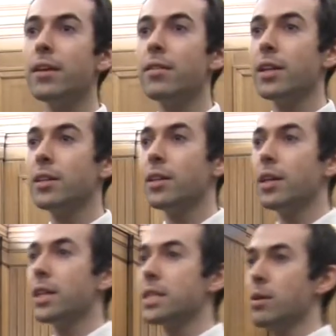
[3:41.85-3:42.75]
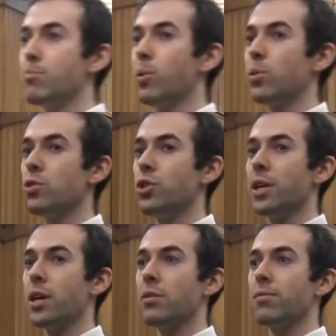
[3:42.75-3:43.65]
Then, at some point, she
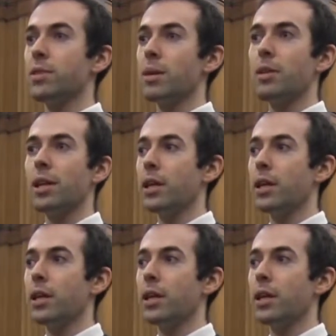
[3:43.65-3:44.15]
gave something